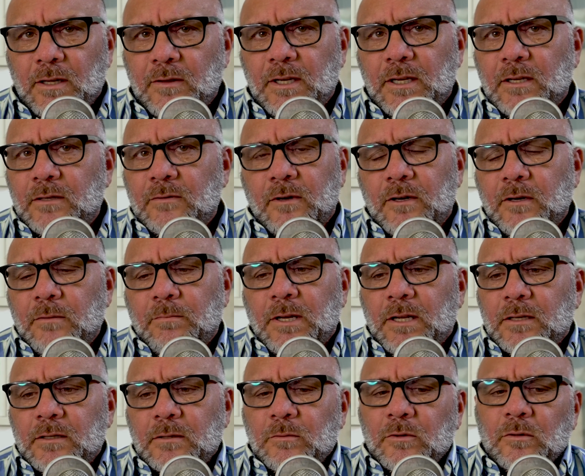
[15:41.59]
I think it's very
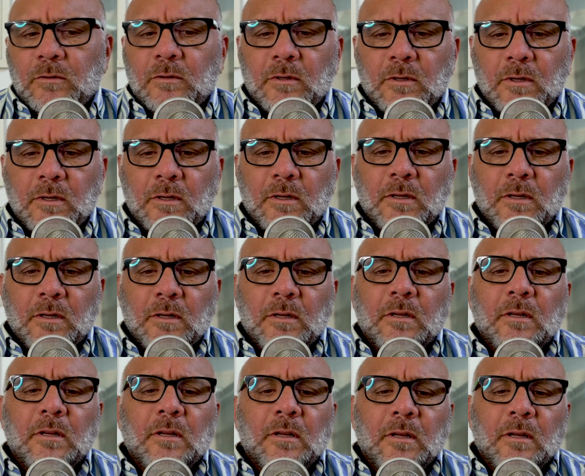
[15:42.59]
possible
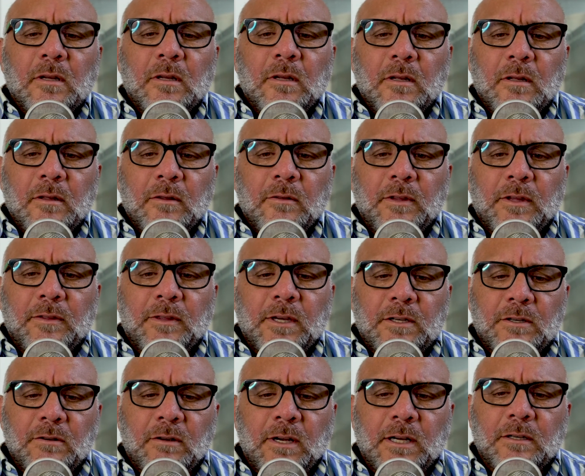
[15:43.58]
that they
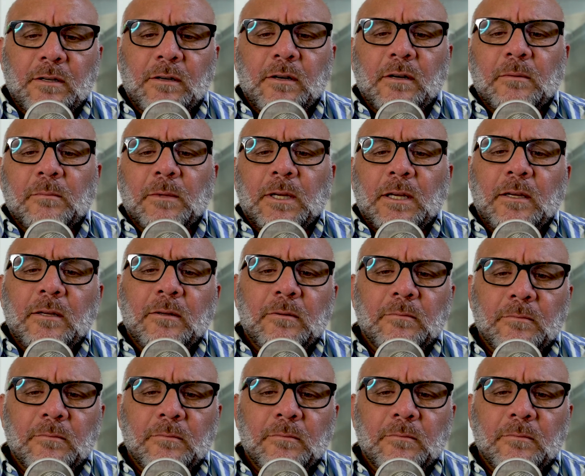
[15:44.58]
tried to hurt me.